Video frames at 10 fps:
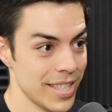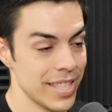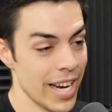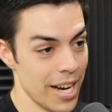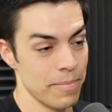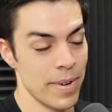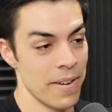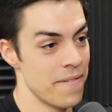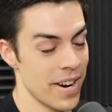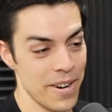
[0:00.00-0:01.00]
Yeah, my
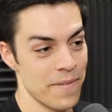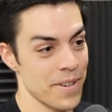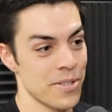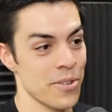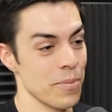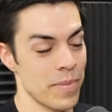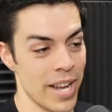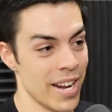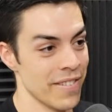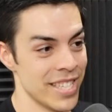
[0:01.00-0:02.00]
very first group
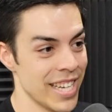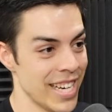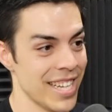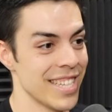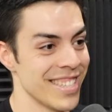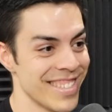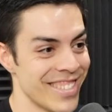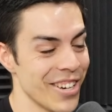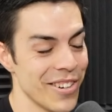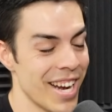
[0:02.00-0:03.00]
that ever did it.
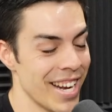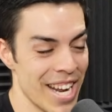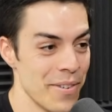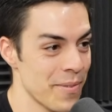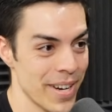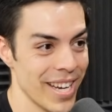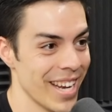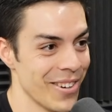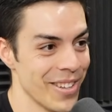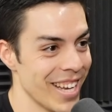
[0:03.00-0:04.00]
So I never
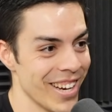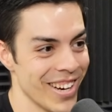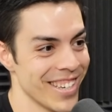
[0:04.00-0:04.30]
forget who they are.